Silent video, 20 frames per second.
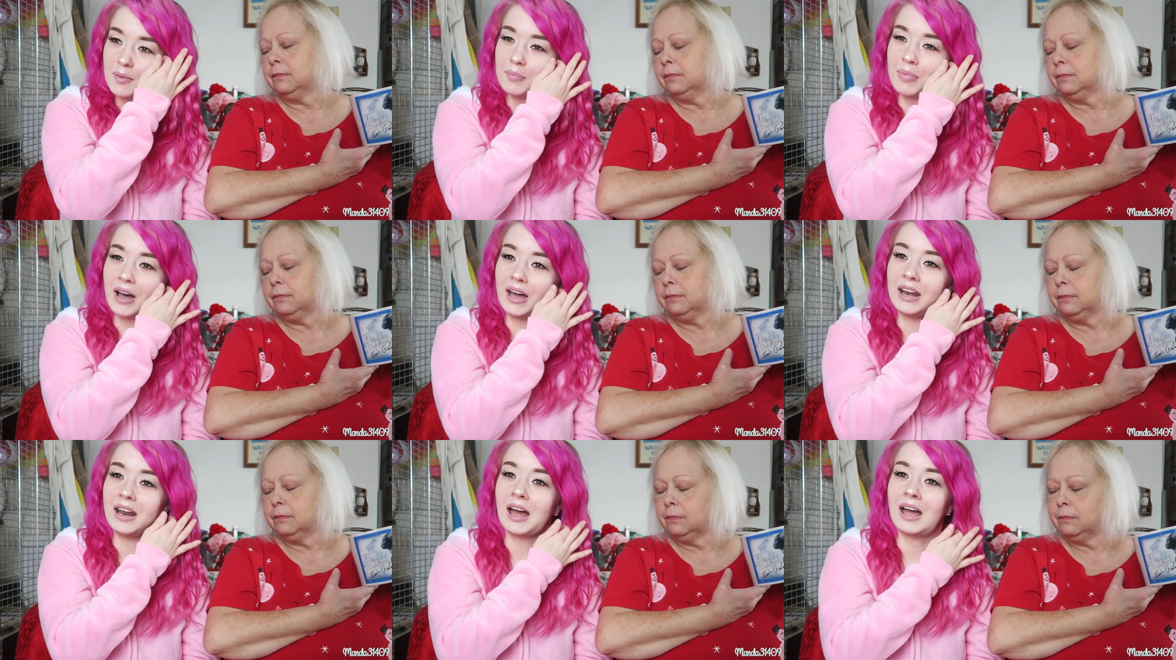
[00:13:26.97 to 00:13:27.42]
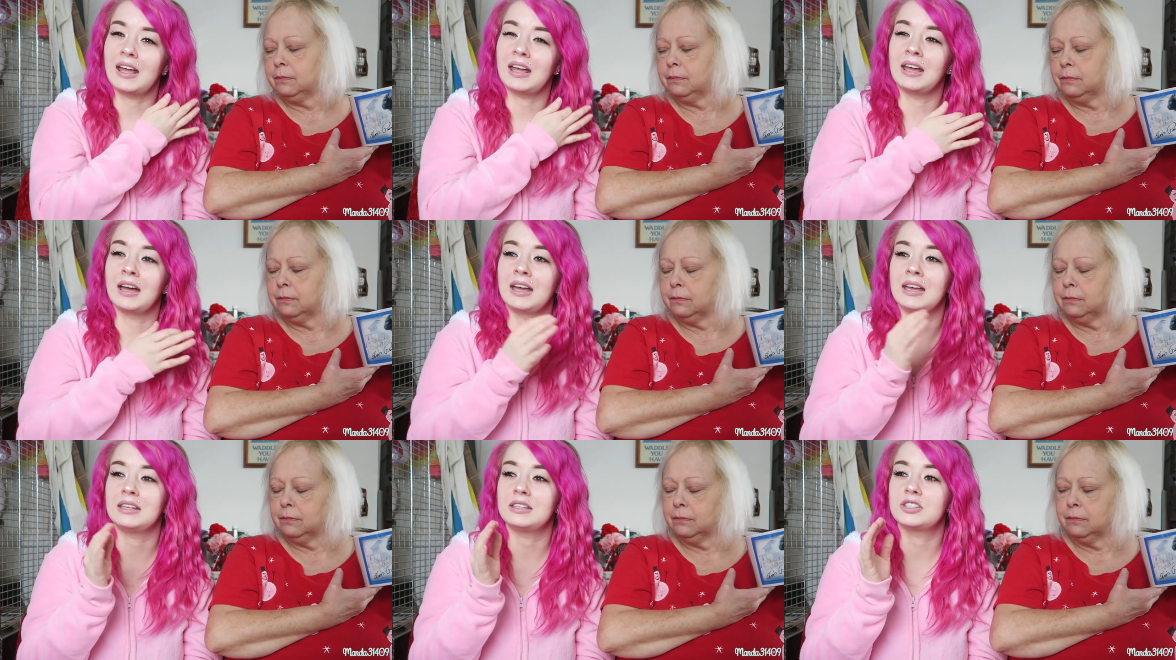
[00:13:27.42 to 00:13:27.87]
Speaker 1: But
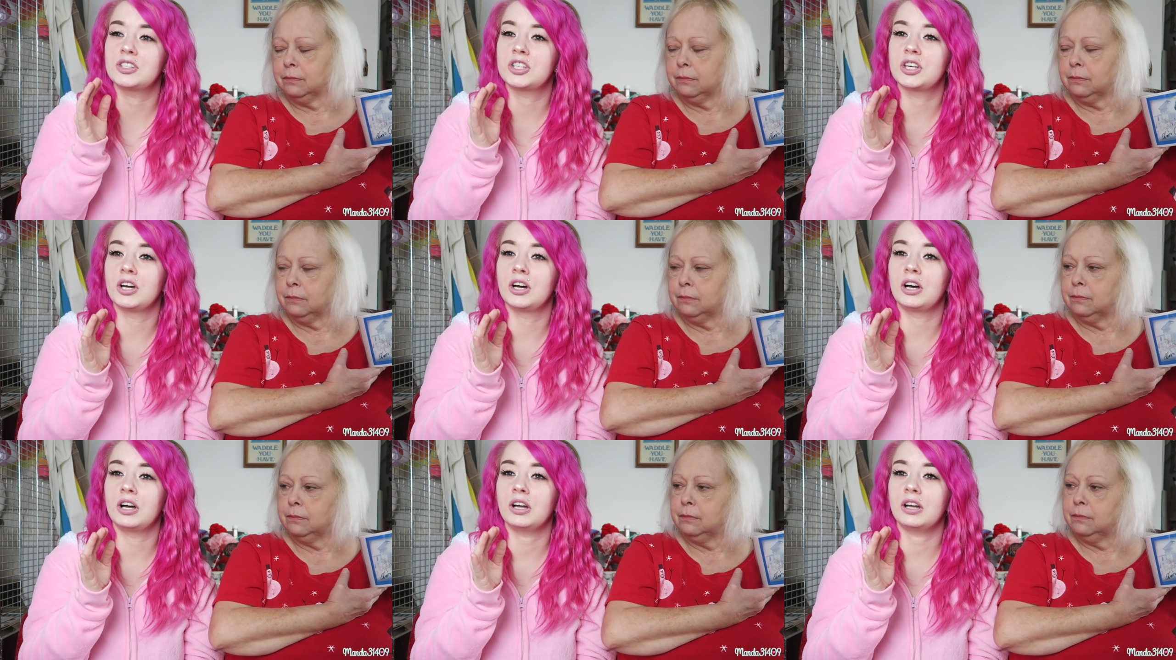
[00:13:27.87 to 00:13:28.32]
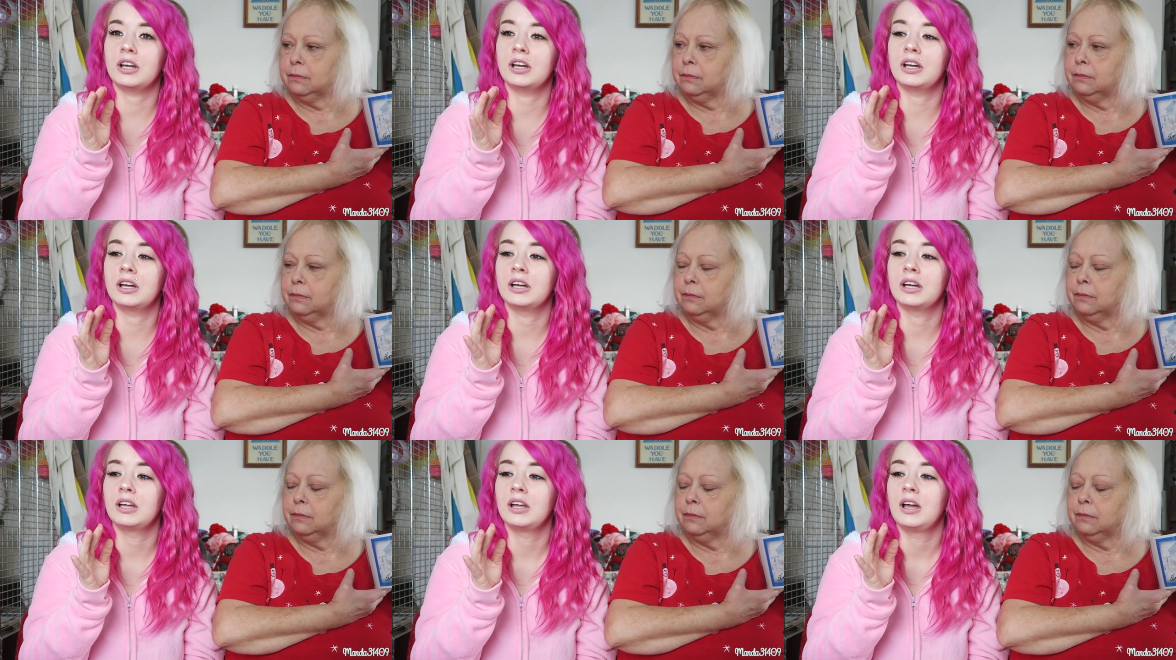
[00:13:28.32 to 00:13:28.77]
it took,
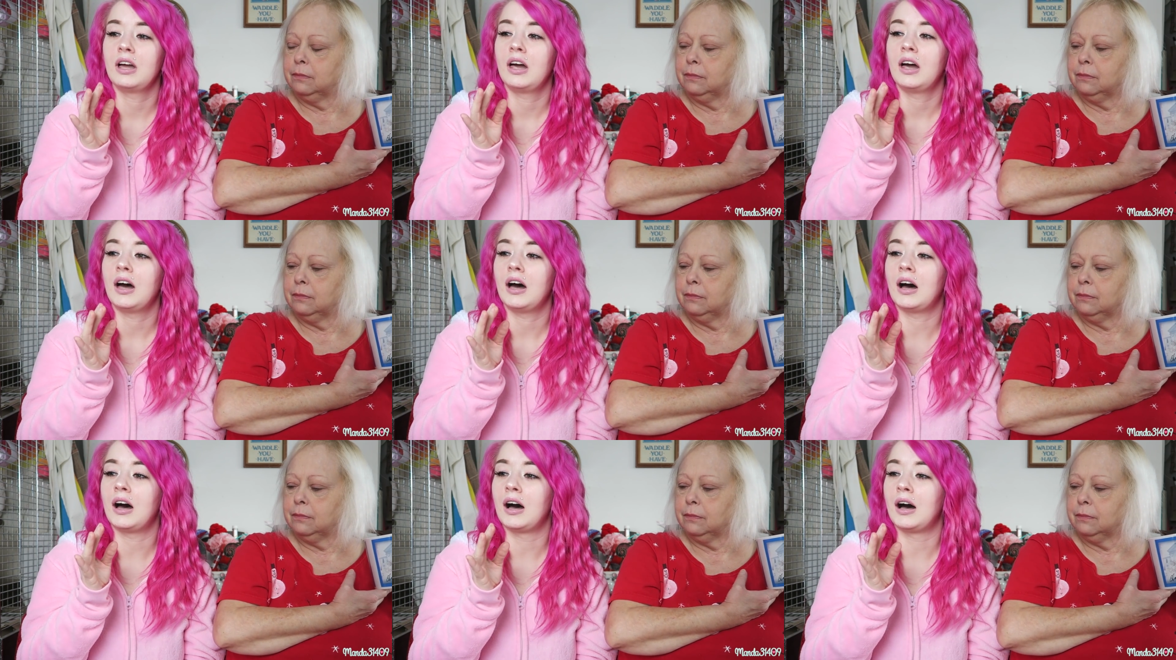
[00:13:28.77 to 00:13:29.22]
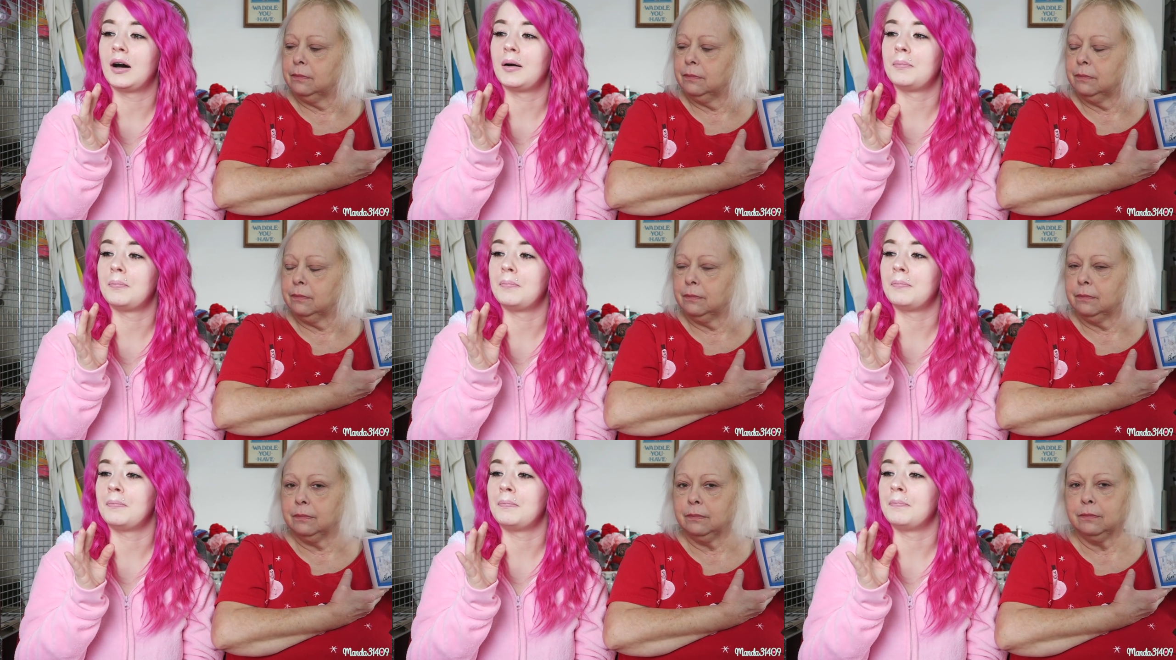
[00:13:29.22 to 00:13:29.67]

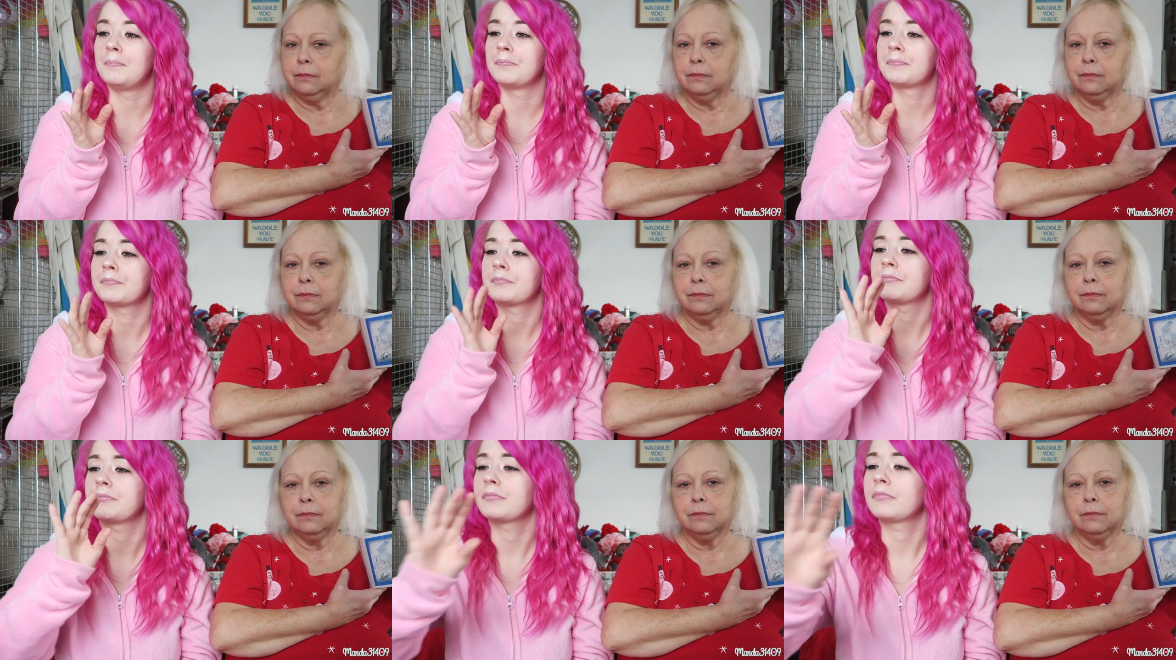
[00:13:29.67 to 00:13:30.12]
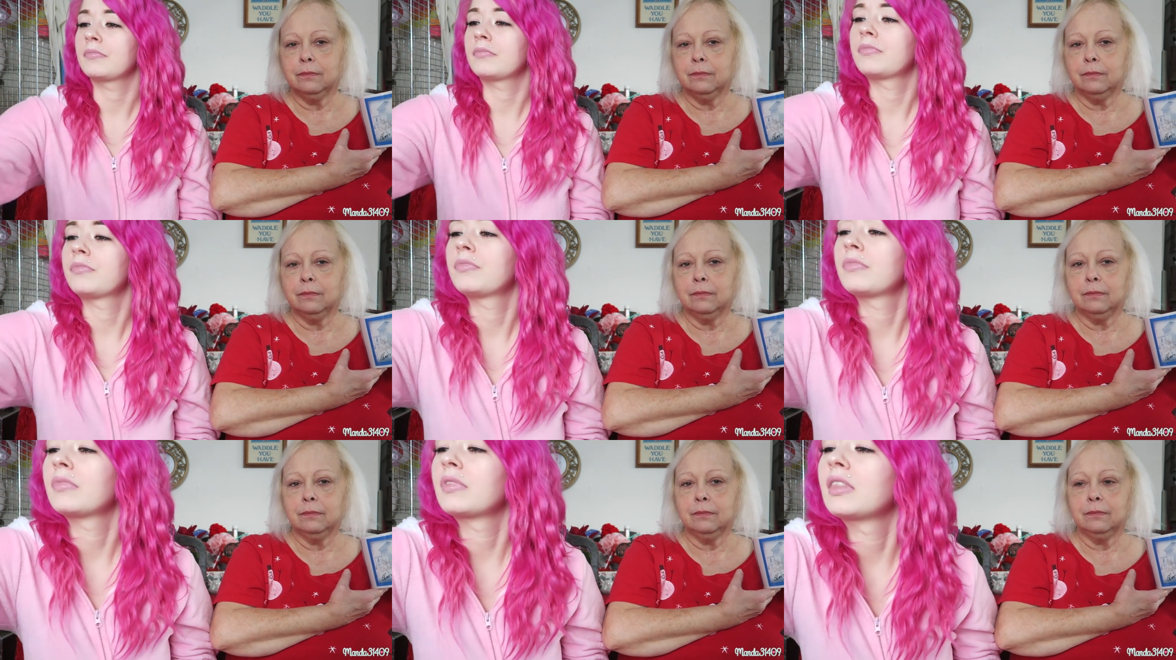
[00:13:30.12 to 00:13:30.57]
um,
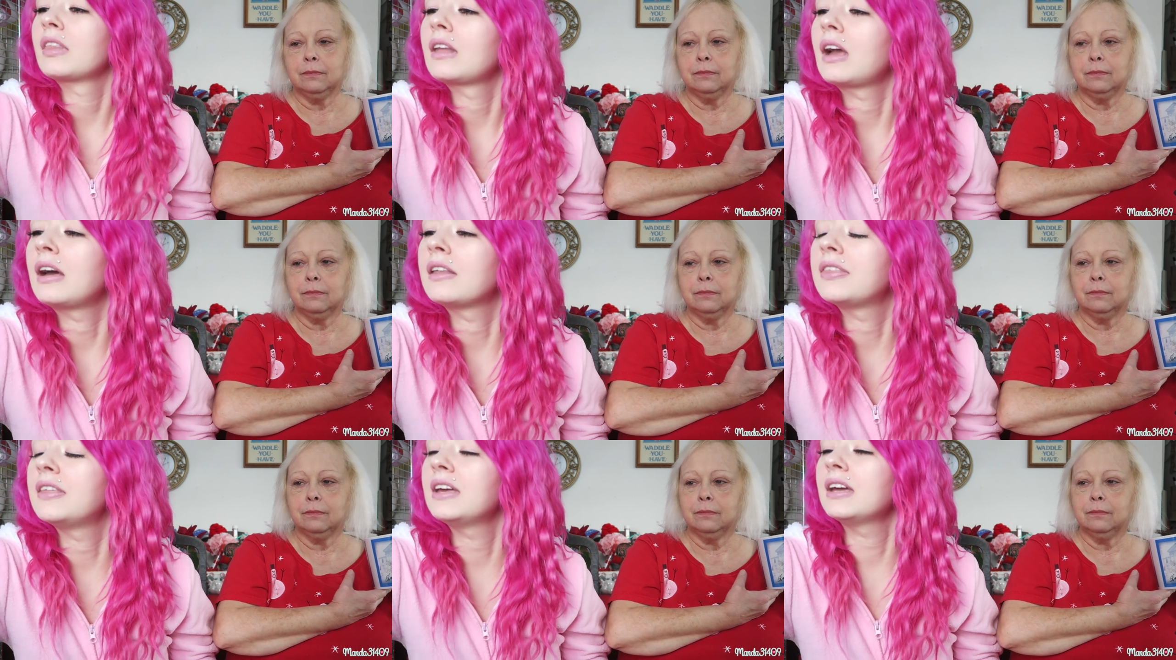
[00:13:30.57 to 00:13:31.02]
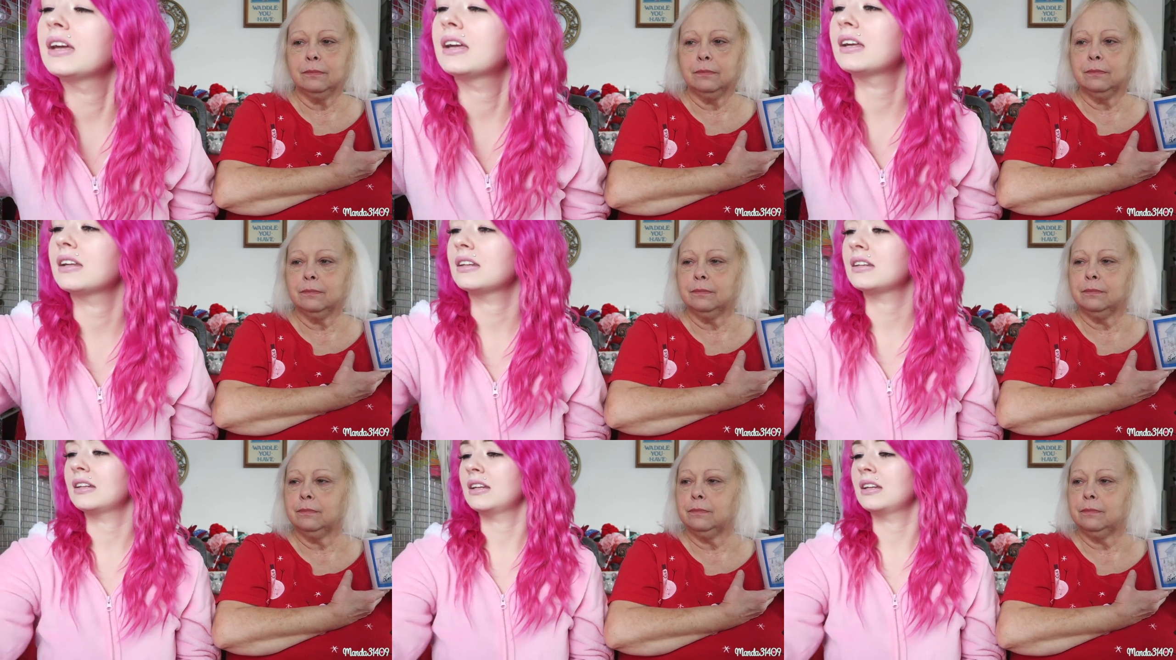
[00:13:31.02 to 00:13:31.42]
I think